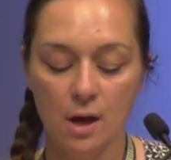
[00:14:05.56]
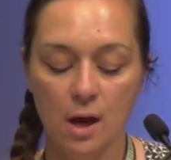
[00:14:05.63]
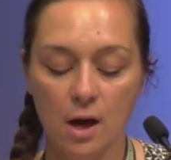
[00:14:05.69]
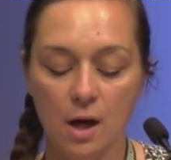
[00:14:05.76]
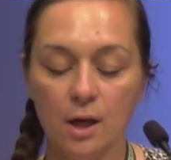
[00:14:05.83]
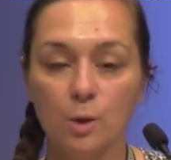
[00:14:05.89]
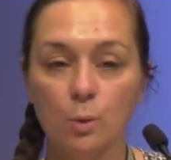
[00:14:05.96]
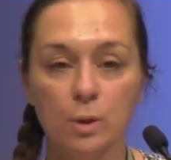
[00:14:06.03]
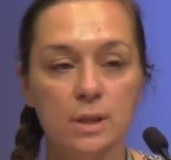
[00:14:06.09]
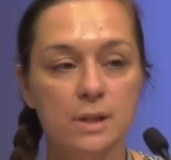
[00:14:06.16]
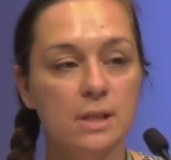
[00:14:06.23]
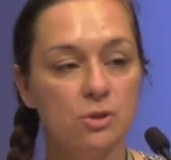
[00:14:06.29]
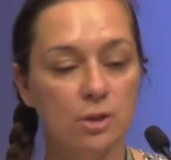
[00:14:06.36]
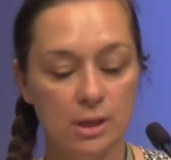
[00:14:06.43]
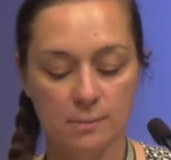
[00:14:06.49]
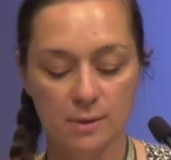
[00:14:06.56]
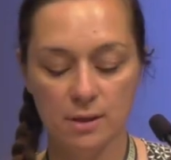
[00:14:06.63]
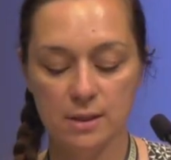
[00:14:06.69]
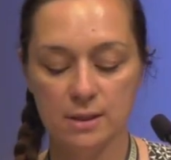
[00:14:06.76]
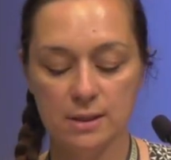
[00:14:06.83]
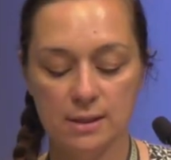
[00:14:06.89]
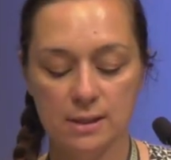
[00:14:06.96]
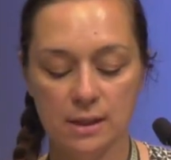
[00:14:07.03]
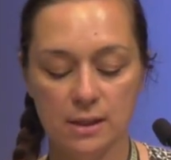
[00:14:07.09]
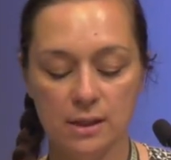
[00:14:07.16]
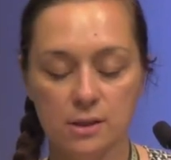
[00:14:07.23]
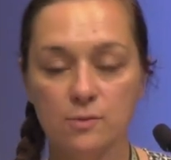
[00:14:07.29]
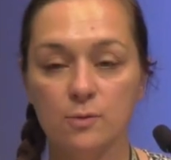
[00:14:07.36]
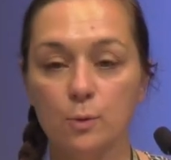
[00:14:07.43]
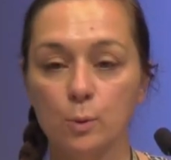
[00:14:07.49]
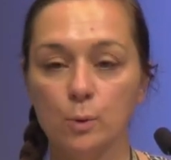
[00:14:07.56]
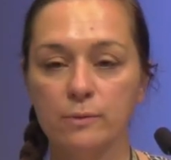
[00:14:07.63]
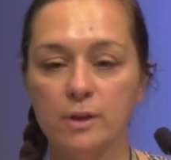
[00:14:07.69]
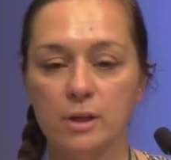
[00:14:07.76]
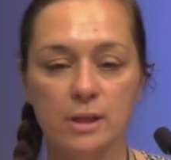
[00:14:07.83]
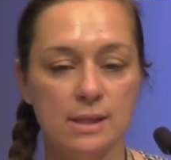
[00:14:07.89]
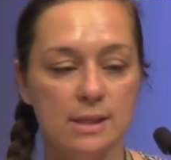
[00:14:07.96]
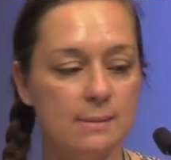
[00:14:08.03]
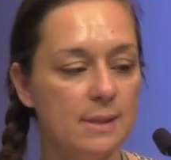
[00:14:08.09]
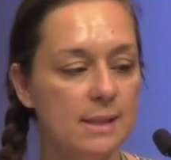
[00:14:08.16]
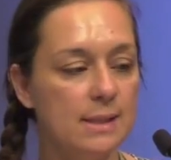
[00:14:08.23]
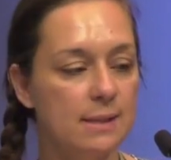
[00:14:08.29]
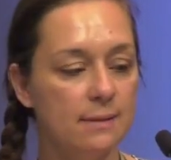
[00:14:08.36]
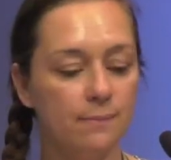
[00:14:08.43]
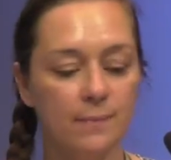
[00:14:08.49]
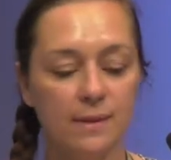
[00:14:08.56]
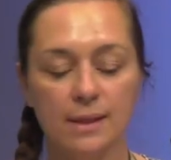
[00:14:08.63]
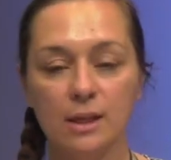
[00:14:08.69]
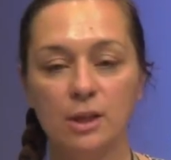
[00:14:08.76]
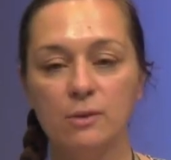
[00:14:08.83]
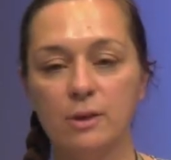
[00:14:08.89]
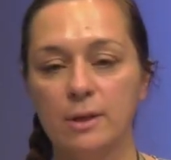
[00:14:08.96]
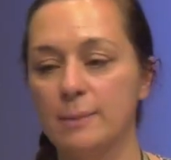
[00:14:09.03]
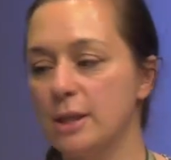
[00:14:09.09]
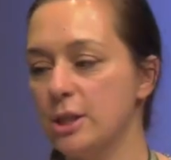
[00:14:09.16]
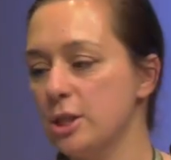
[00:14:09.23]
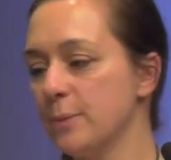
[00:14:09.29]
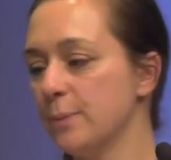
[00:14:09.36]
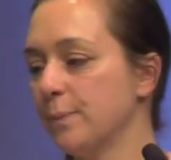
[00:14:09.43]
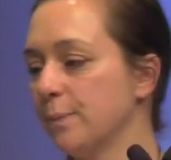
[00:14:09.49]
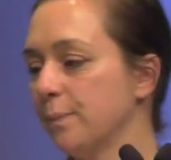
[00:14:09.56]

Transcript: high-quality trademark and designs for all of our customers. Thank you very much.